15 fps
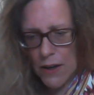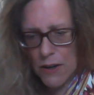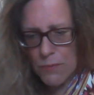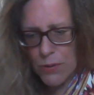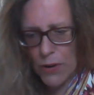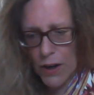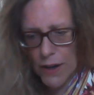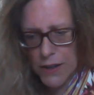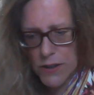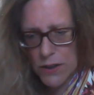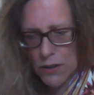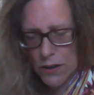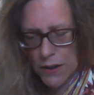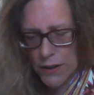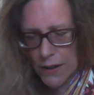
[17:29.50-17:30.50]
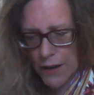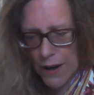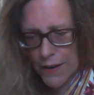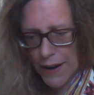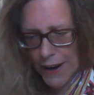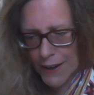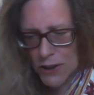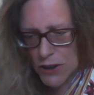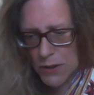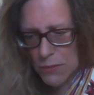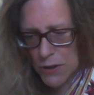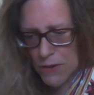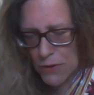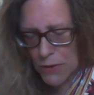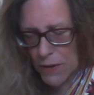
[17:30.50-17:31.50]
Prior to learning how to actually
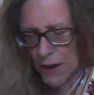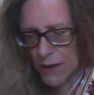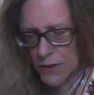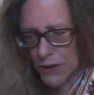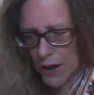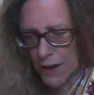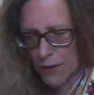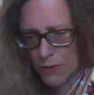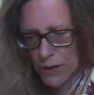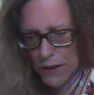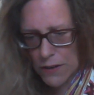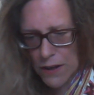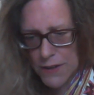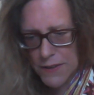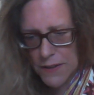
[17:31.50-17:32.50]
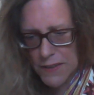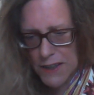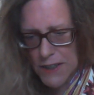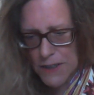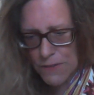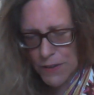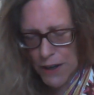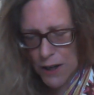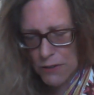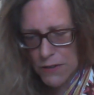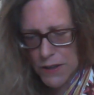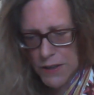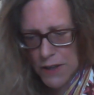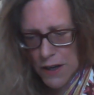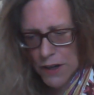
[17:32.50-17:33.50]
move around, I realized that these
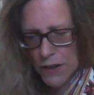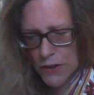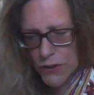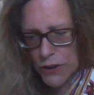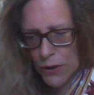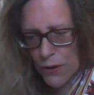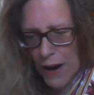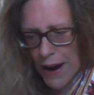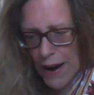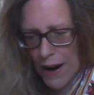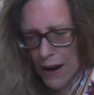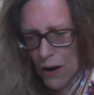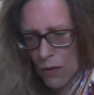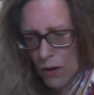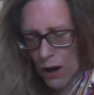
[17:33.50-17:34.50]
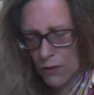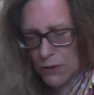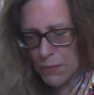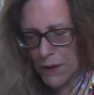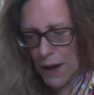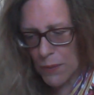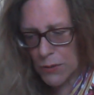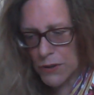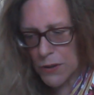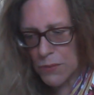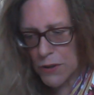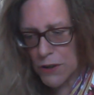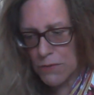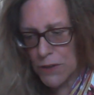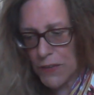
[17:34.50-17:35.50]
flowers knew how I would be able to
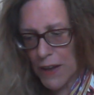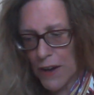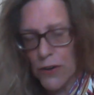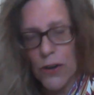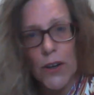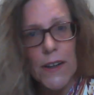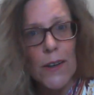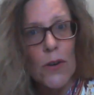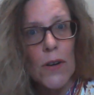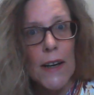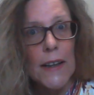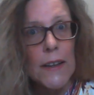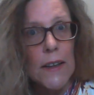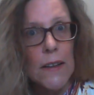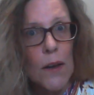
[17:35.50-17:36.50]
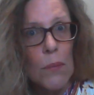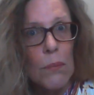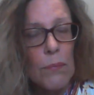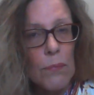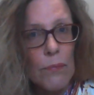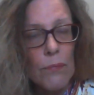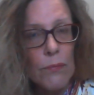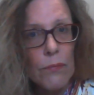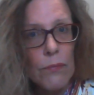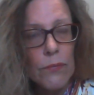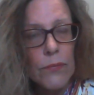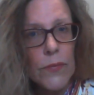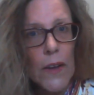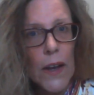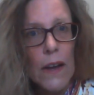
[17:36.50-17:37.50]
move without hurting or killing them.
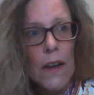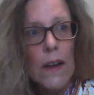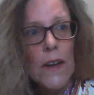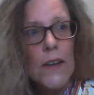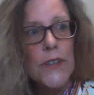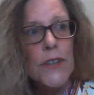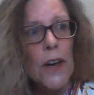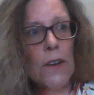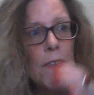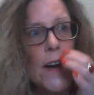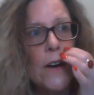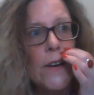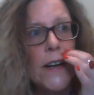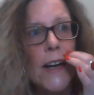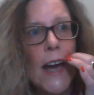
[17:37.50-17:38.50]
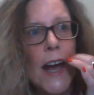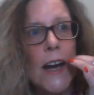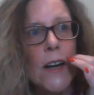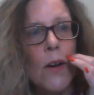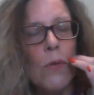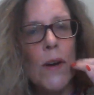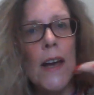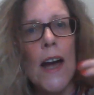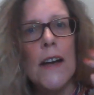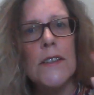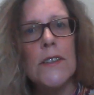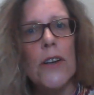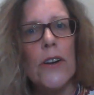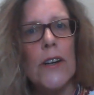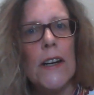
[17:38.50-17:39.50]
So there again, we are
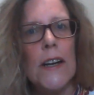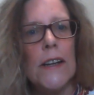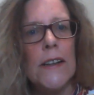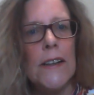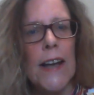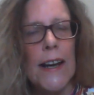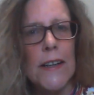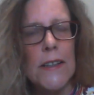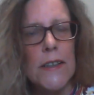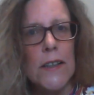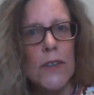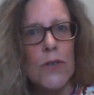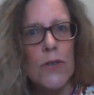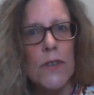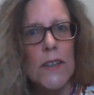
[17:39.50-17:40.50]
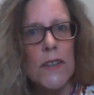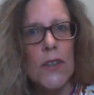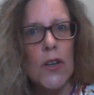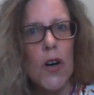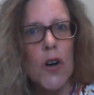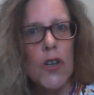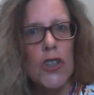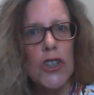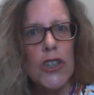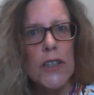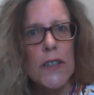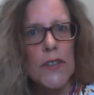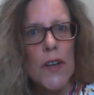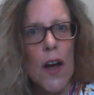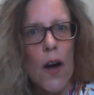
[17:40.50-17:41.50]
so connected through this
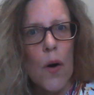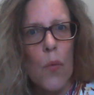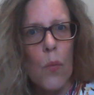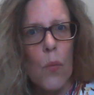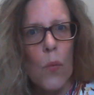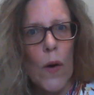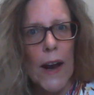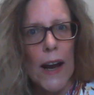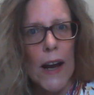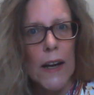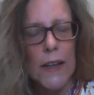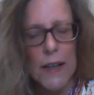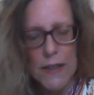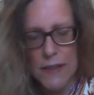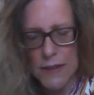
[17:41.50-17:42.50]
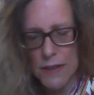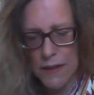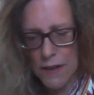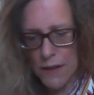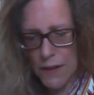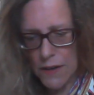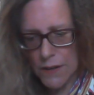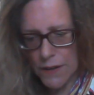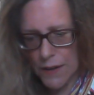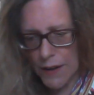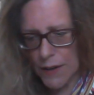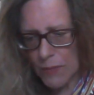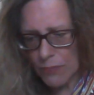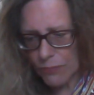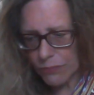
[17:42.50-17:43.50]
conscious awareness,
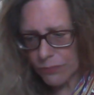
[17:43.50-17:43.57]
okay?